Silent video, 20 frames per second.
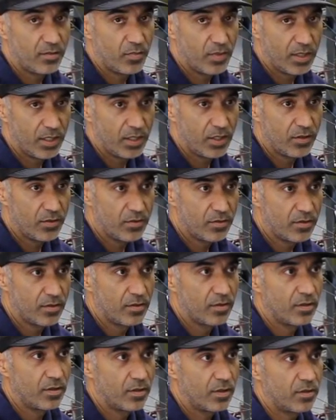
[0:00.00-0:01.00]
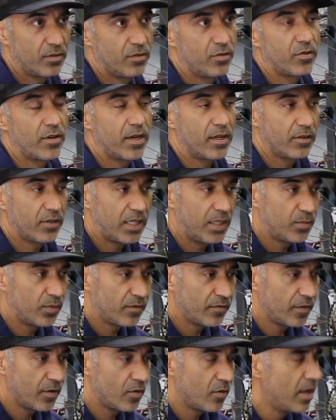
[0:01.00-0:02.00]
being used because you're trying to keep
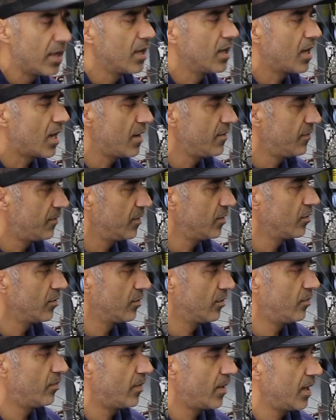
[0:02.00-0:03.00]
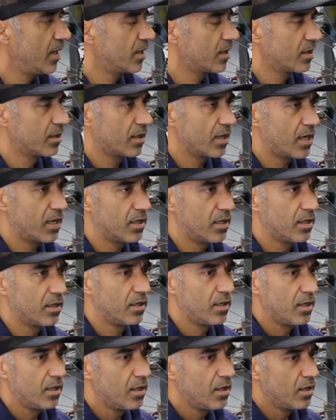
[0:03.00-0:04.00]
the flow. I feel the bike kind of,
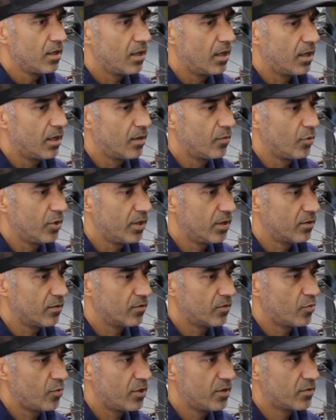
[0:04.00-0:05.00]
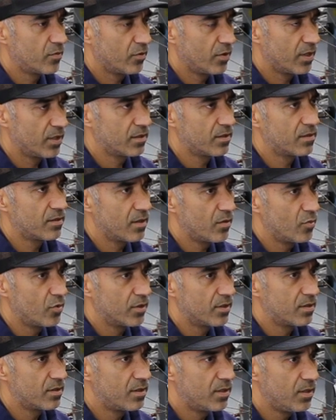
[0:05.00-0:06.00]
um, we hit those points where it gets
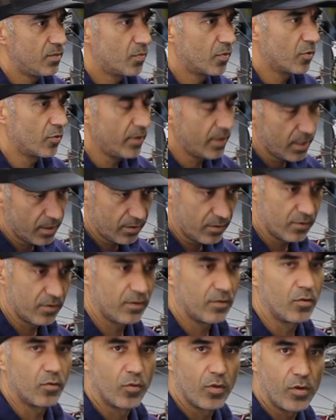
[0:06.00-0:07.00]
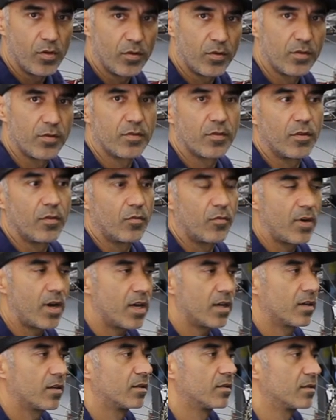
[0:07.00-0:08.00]
somewhat steep or we got those little rollers or
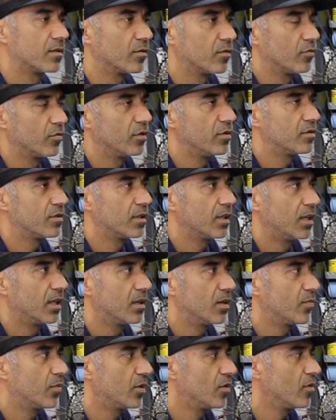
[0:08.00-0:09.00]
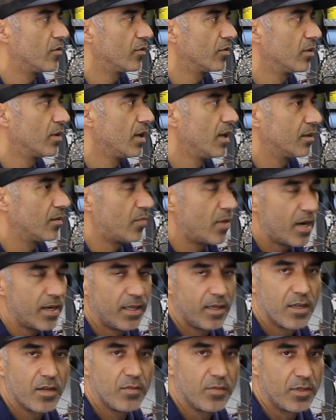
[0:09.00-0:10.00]
rocks or roots to get up and over. The
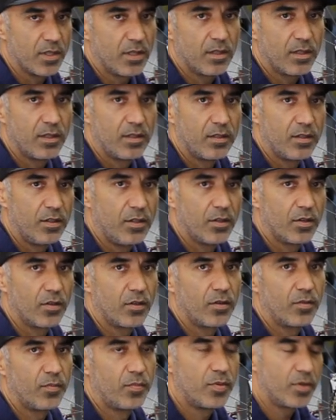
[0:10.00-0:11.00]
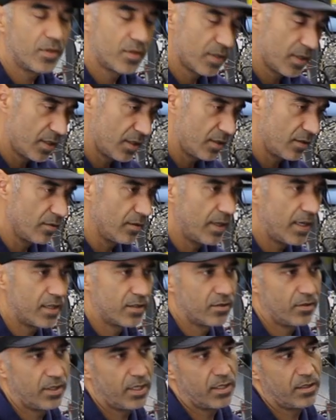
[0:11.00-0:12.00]
body comes in, you're pushing, your
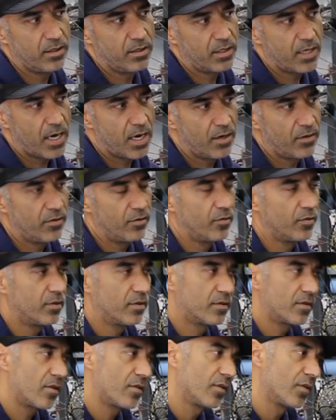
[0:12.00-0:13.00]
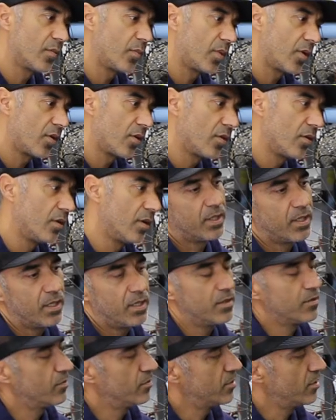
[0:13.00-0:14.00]
legs are getting tired, they're starting to burn
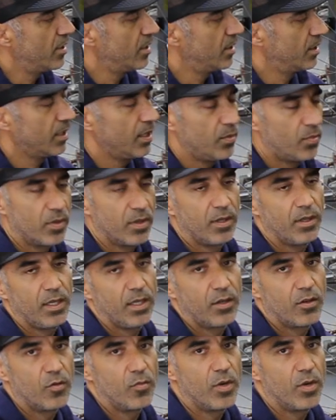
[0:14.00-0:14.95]
because we're trying to keep it in eco